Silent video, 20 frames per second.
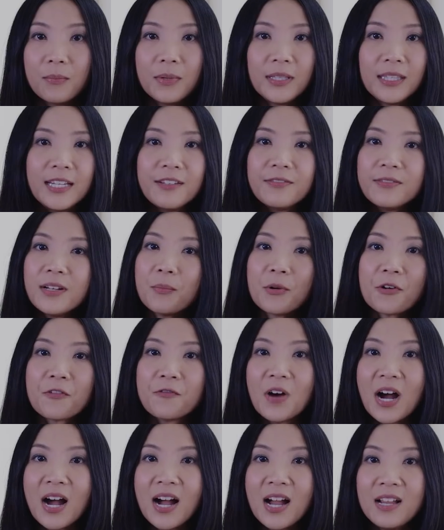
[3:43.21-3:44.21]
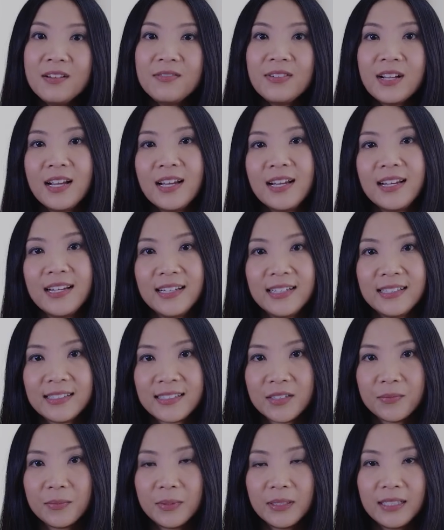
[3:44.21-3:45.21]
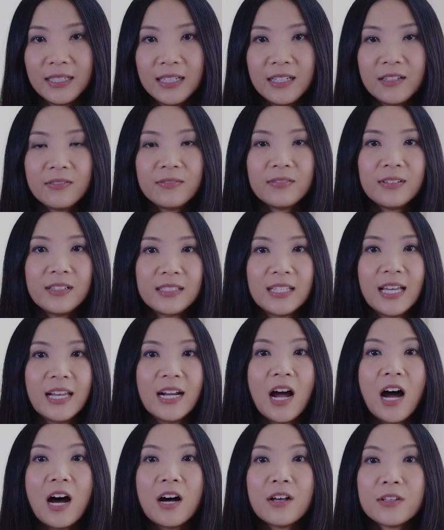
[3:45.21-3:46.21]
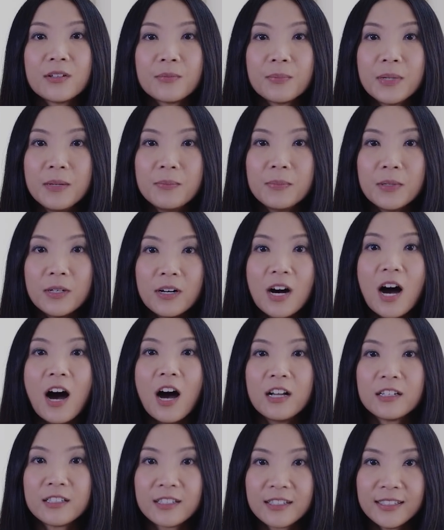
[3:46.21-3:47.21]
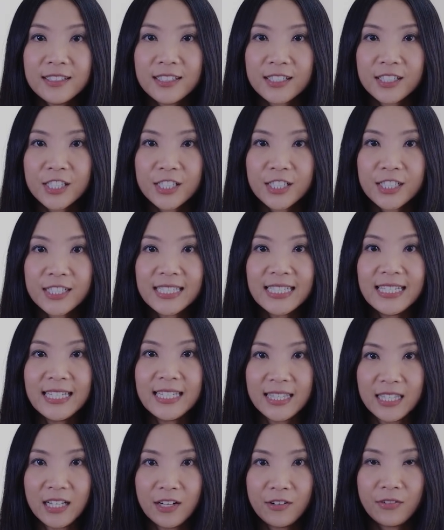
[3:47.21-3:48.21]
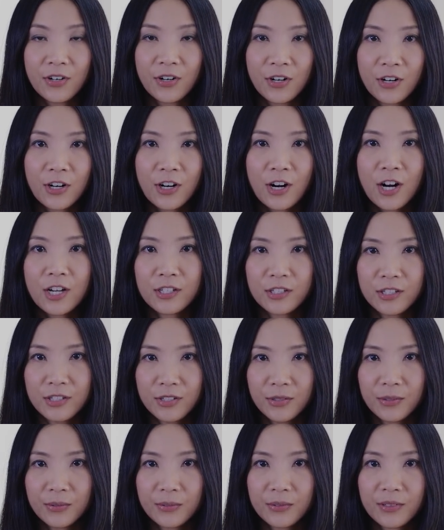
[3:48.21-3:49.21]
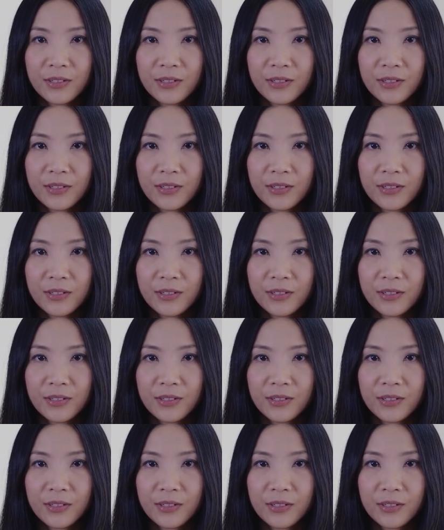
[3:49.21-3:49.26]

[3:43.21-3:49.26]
Belief number 5 is the belief that other people unconditionally love her too.